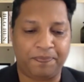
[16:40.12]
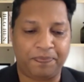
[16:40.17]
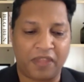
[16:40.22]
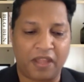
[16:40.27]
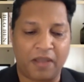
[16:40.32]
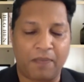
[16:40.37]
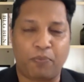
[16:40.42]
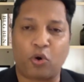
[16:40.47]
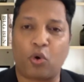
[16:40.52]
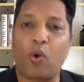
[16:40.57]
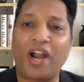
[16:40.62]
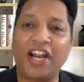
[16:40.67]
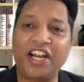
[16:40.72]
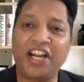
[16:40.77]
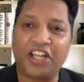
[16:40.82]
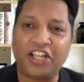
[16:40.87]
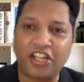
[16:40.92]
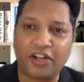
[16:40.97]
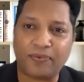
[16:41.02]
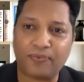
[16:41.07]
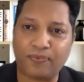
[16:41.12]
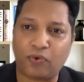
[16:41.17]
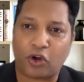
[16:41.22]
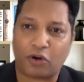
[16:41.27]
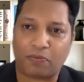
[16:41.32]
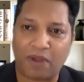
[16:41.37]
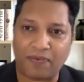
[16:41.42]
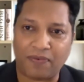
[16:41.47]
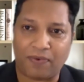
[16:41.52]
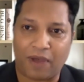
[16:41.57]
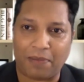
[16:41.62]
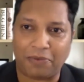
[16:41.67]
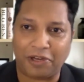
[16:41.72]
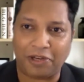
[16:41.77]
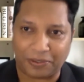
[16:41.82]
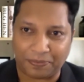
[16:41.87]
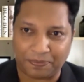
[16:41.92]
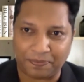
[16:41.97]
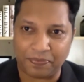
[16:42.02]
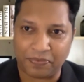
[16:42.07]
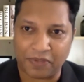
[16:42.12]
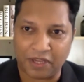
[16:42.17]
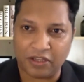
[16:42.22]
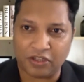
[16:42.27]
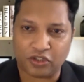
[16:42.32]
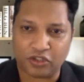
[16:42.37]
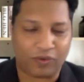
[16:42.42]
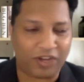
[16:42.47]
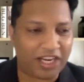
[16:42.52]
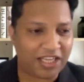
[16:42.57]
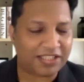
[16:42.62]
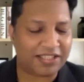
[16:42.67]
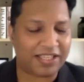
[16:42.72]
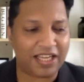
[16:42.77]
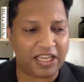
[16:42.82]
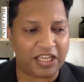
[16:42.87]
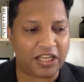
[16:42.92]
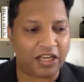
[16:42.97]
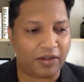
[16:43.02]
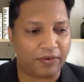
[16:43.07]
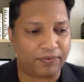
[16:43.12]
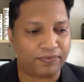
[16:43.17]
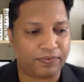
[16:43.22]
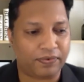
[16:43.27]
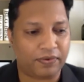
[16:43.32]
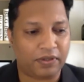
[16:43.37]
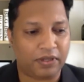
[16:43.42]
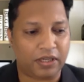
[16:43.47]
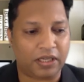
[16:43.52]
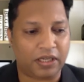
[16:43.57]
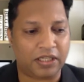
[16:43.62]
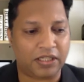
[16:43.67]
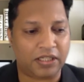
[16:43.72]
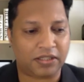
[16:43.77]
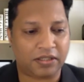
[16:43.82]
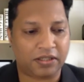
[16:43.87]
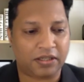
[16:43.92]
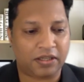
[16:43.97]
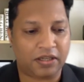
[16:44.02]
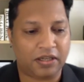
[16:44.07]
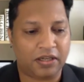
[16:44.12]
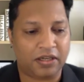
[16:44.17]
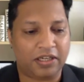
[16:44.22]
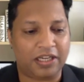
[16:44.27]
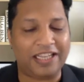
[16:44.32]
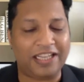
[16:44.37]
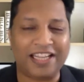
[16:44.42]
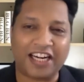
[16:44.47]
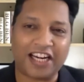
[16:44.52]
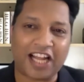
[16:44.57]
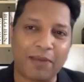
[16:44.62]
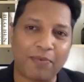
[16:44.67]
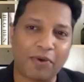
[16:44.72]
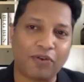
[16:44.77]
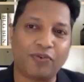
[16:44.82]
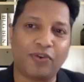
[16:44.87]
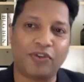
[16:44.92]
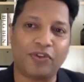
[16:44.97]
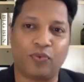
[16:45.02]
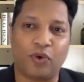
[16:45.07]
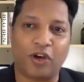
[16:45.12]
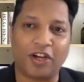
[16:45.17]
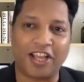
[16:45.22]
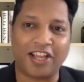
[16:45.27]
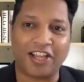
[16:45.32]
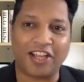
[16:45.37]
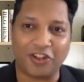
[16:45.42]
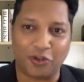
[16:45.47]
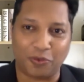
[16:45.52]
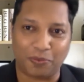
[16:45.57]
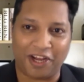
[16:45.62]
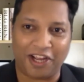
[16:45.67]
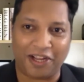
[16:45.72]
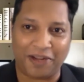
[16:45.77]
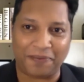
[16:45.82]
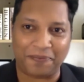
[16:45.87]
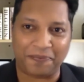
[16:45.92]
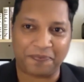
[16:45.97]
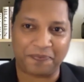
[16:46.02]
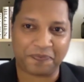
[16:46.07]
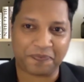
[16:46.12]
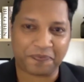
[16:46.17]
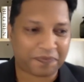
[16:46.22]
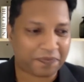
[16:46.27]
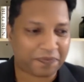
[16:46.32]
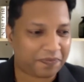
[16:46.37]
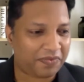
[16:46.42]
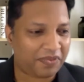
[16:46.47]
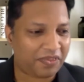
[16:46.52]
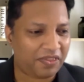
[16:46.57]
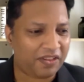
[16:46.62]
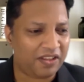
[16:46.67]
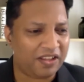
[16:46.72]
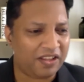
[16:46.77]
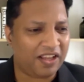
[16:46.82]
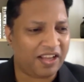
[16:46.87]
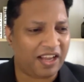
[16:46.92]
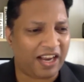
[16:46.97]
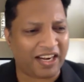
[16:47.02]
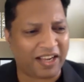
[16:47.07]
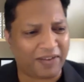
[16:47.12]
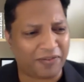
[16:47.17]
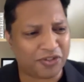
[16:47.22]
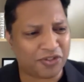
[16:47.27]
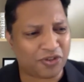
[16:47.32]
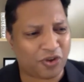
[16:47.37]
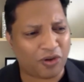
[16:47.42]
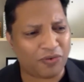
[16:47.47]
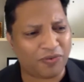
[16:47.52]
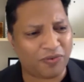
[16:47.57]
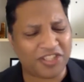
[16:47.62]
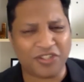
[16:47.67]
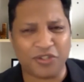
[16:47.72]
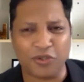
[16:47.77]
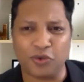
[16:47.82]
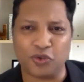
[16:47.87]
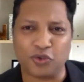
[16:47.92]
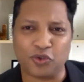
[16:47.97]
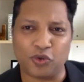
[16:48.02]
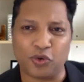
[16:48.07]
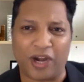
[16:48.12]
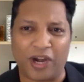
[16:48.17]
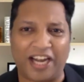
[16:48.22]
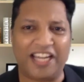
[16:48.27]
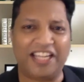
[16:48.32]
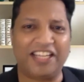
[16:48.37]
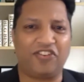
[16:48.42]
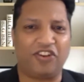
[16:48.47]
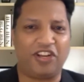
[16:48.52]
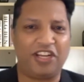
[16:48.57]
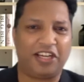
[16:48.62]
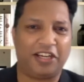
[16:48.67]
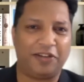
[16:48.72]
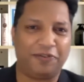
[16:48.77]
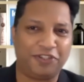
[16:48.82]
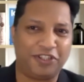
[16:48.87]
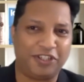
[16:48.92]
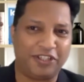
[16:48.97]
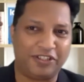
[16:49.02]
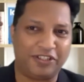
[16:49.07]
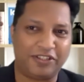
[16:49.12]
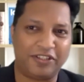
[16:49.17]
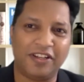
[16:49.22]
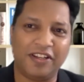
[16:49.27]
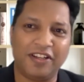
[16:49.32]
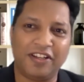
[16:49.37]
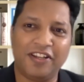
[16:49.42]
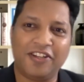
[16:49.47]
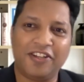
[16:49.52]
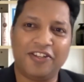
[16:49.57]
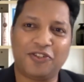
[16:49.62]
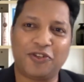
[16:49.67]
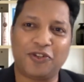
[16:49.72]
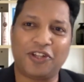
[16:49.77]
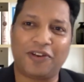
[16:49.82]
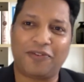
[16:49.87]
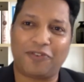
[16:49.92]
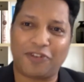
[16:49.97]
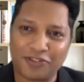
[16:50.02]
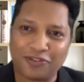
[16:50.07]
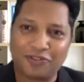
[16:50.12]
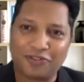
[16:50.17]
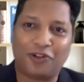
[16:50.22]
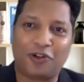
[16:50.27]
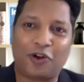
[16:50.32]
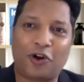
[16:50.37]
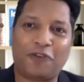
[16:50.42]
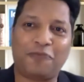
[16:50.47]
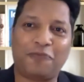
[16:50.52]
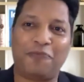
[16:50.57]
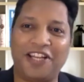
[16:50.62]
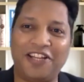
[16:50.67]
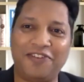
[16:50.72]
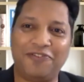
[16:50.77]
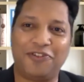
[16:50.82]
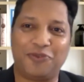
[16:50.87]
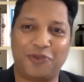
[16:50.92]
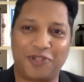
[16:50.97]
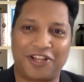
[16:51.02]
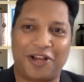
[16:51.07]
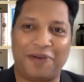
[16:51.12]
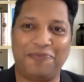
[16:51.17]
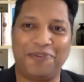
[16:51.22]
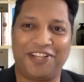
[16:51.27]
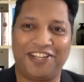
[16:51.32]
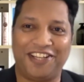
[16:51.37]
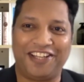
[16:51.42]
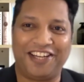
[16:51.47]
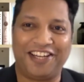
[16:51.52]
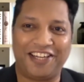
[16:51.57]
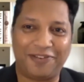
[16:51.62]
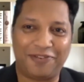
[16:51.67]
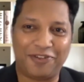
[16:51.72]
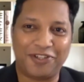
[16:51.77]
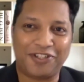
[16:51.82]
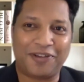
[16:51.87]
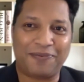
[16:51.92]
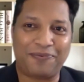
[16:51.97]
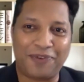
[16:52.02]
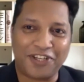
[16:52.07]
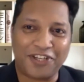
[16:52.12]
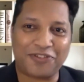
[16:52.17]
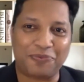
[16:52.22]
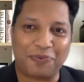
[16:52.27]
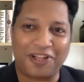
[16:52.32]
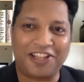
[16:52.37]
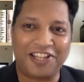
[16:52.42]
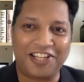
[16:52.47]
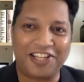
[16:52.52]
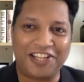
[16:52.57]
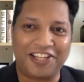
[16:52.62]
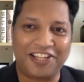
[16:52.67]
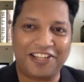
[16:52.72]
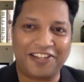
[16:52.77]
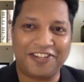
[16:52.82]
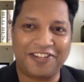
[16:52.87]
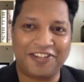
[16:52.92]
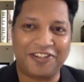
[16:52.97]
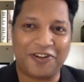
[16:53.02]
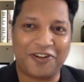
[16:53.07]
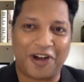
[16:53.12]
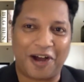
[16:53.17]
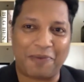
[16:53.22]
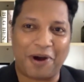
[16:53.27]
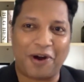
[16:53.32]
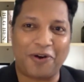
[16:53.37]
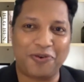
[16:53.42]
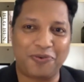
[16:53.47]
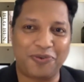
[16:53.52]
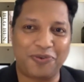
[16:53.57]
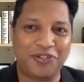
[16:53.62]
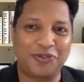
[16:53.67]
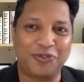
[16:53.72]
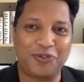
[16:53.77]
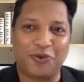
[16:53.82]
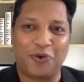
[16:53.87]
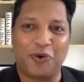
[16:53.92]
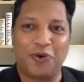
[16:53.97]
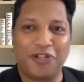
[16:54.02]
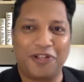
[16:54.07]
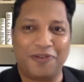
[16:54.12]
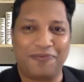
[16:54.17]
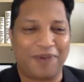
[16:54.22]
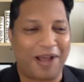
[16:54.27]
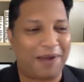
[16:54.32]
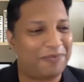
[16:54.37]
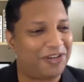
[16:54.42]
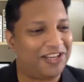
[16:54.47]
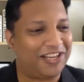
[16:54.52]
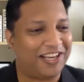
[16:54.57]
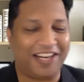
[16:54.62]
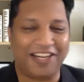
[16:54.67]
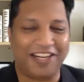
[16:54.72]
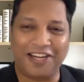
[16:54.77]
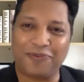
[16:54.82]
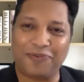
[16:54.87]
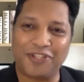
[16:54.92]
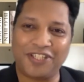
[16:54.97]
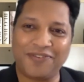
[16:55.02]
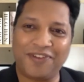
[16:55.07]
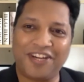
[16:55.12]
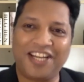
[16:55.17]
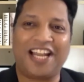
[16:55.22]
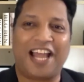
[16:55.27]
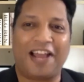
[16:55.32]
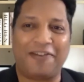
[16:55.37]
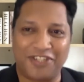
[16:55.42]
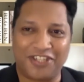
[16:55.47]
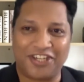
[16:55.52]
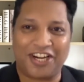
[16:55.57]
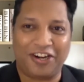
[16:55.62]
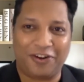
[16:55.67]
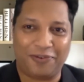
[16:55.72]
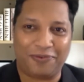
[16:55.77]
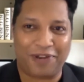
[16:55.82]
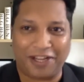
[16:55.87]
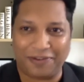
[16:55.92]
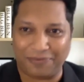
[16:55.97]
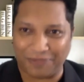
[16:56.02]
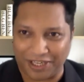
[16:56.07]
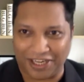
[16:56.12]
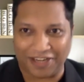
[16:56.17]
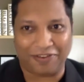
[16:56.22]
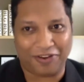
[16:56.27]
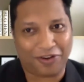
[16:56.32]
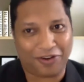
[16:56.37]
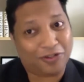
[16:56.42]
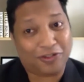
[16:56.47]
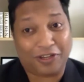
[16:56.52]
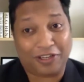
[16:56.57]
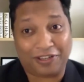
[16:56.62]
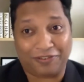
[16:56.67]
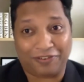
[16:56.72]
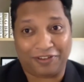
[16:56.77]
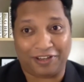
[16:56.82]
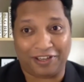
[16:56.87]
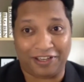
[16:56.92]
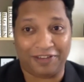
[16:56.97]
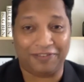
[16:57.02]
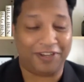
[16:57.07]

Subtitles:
provide enough for my family. So when I say enough, is till the time I was working in Dubai, and I was always used to heading training divisions. So there was a lot of money which was coming in, and there was a fixed monthly amount which used to go to the family, and it was a very lavish kind of life that they were also living.